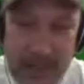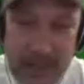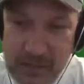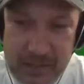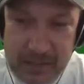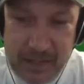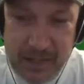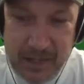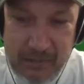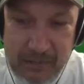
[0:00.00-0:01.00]
and
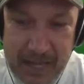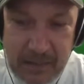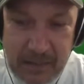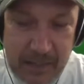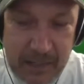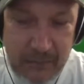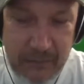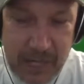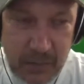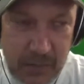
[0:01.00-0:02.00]
back to the manufacturer
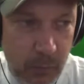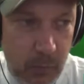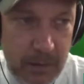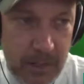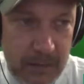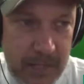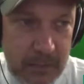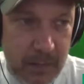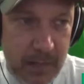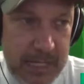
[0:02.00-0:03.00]
getting work on. That's
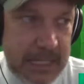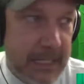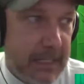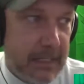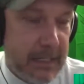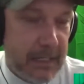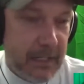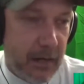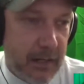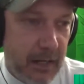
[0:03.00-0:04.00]
my
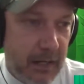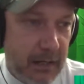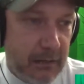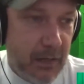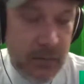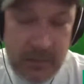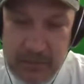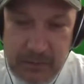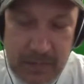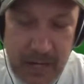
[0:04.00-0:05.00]
go-to
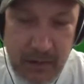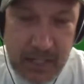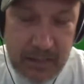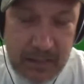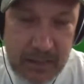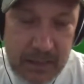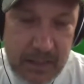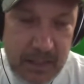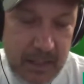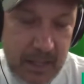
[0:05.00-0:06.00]
carry,
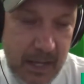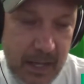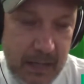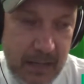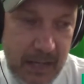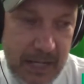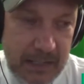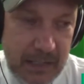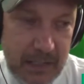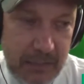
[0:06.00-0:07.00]
and I had to get
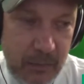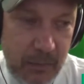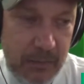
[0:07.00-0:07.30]
something to replace